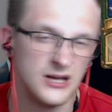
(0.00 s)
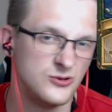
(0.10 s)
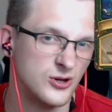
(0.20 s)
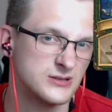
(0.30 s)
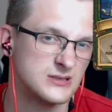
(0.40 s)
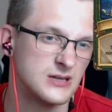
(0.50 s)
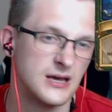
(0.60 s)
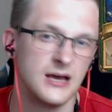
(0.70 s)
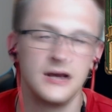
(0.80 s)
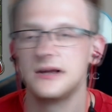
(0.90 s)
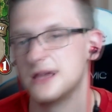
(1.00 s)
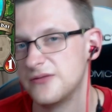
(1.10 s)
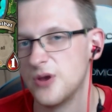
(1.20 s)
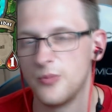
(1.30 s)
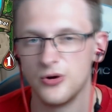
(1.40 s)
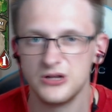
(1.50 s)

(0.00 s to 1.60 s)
not give the opponent a